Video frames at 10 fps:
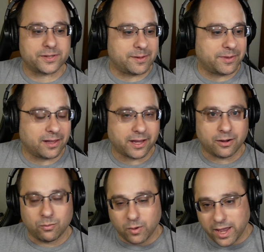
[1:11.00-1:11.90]
like for something
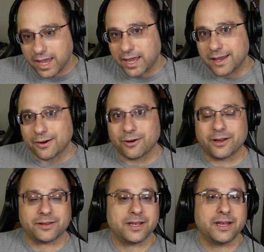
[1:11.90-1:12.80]
like a wing or
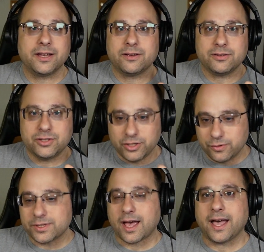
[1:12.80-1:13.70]
a,
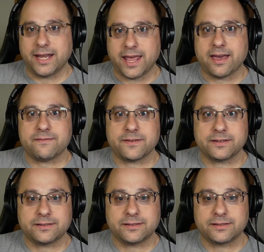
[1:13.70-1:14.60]
use iNav.